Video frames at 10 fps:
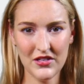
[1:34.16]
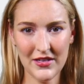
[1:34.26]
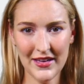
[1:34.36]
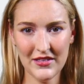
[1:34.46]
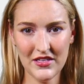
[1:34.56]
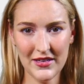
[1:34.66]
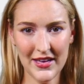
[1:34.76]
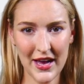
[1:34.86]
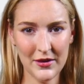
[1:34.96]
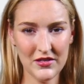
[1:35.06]
genetic
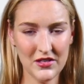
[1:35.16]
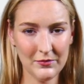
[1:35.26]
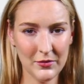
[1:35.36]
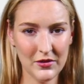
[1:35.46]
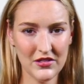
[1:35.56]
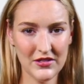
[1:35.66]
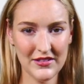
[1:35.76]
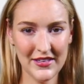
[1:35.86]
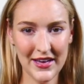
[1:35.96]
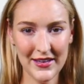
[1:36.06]
genealogy merges
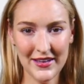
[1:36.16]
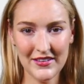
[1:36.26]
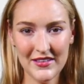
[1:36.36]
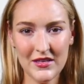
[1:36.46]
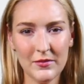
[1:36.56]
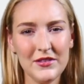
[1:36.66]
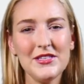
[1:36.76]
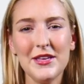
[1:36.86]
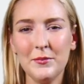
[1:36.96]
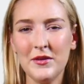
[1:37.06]
DNA
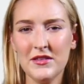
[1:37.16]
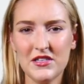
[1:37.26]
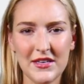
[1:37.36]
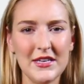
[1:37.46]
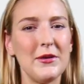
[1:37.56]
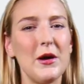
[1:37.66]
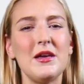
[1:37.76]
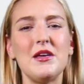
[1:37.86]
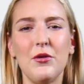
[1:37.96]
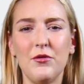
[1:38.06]
sequencing with
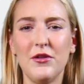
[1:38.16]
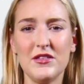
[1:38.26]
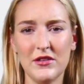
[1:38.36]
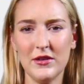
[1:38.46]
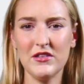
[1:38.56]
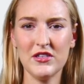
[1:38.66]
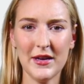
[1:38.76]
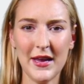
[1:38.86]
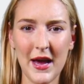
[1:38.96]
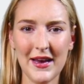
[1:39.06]
genealogical research,
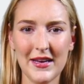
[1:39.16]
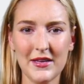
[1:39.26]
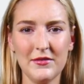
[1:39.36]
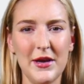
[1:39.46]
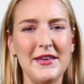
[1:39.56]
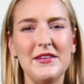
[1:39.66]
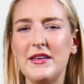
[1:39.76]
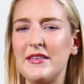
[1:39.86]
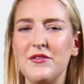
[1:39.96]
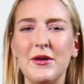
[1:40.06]
identifying
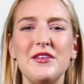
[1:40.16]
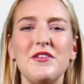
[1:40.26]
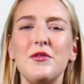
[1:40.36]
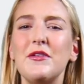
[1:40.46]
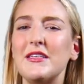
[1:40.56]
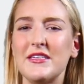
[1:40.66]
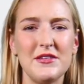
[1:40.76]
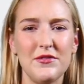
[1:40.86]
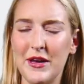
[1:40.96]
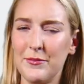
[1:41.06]
suspects through
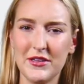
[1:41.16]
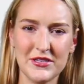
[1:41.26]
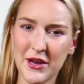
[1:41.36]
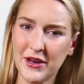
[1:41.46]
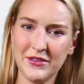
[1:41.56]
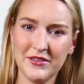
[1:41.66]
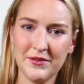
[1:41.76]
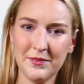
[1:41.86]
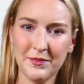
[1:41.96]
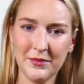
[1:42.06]
distant family ties.
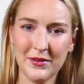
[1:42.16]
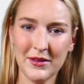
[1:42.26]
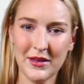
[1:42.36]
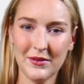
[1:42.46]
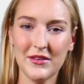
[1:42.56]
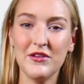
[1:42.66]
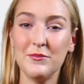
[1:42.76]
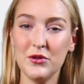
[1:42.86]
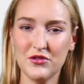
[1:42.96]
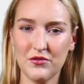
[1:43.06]
This
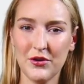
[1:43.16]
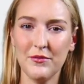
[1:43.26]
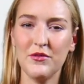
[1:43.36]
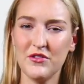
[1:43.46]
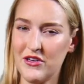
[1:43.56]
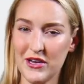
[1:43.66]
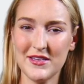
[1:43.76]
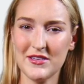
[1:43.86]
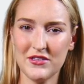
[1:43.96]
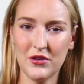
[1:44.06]
approach
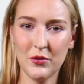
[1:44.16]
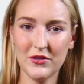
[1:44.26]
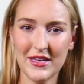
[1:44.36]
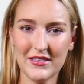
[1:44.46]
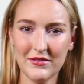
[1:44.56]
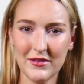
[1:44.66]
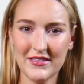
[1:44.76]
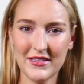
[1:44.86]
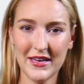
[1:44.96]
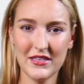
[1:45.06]
revolutionizes cold case
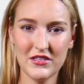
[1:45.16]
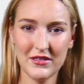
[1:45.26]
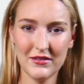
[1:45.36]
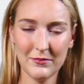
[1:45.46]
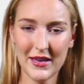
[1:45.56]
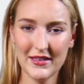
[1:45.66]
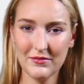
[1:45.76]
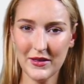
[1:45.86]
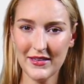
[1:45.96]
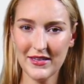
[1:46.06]
investigations by
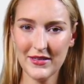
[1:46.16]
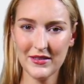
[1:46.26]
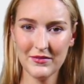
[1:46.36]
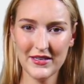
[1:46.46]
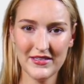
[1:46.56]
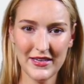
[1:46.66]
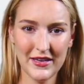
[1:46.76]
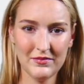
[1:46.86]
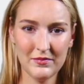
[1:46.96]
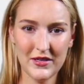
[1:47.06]
expanding the
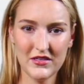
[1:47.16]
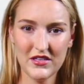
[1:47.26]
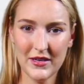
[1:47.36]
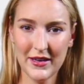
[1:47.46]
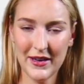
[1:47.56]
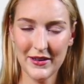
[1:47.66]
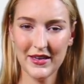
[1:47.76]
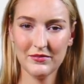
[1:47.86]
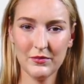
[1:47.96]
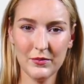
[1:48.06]
investigative reach,
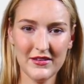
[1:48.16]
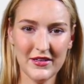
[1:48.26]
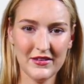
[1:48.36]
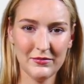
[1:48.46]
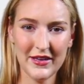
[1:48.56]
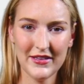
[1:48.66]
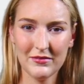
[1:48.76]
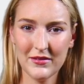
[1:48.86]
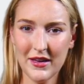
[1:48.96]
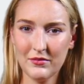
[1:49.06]
even when suspects
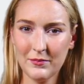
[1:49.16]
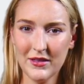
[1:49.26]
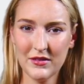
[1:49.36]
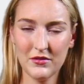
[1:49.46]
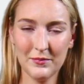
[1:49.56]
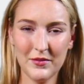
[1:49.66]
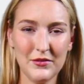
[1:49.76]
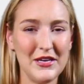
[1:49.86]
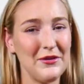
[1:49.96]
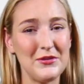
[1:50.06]
have never been in criminal
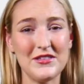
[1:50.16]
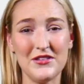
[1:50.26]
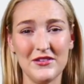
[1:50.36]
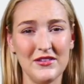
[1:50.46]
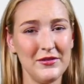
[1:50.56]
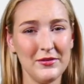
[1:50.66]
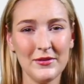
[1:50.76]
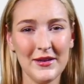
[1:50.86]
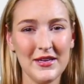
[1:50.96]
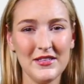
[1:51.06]
databases.
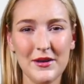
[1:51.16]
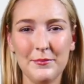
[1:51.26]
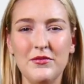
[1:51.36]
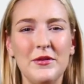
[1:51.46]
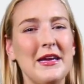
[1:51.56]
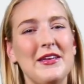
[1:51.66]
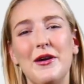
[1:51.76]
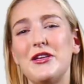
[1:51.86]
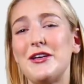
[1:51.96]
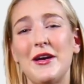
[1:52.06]
It exemplifies how
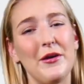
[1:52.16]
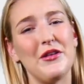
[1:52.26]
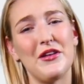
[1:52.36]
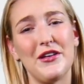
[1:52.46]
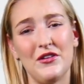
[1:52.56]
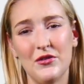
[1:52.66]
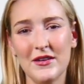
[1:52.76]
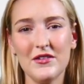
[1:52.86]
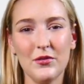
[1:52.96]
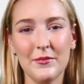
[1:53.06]
technology can
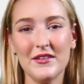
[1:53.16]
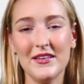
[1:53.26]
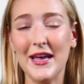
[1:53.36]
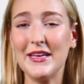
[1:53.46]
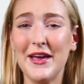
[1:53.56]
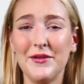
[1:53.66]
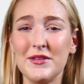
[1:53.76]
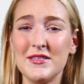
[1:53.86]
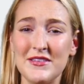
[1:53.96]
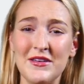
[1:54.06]
transform static
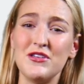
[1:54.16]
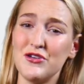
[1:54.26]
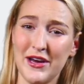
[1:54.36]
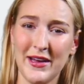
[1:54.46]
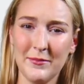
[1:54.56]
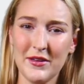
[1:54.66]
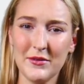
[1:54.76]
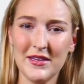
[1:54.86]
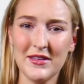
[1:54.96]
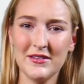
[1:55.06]
evidence into dynamic
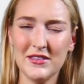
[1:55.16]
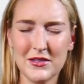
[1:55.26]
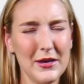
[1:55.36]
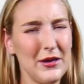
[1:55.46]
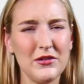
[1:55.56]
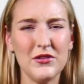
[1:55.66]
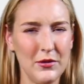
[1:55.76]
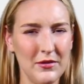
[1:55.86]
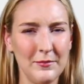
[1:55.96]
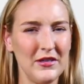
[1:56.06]
leads,
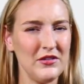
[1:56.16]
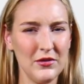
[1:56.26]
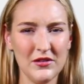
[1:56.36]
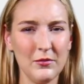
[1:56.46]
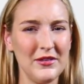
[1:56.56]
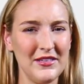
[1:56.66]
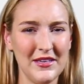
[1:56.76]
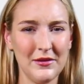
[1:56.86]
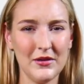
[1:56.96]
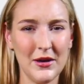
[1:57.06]
solving mysteries once
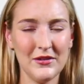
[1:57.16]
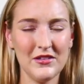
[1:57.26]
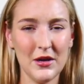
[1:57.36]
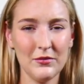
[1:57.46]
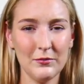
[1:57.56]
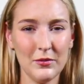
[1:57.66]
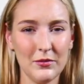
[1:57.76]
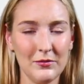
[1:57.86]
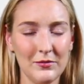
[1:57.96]
deemed unsolvable.